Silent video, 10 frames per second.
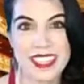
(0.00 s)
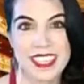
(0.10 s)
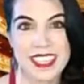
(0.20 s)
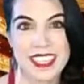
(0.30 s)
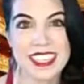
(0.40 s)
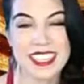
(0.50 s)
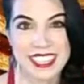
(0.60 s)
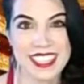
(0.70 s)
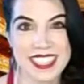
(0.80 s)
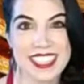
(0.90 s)

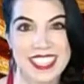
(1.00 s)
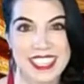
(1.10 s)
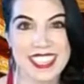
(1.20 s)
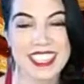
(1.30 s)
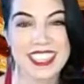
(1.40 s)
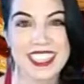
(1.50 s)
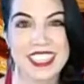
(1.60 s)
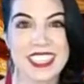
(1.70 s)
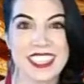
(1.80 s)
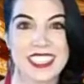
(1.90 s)

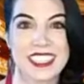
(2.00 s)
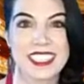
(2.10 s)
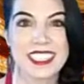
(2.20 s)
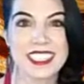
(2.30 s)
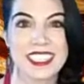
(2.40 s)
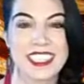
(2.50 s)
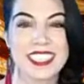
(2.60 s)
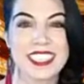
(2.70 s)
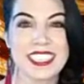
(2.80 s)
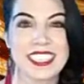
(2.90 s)

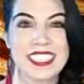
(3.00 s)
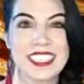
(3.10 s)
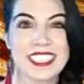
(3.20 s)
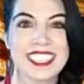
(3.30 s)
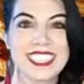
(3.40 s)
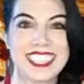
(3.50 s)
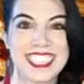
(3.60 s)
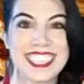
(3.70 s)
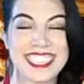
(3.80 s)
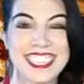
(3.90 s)

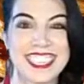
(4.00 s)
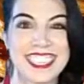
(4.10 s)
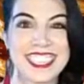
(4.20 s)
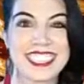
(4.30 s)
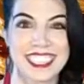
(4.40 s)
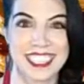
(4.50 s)
The person shown says nothing.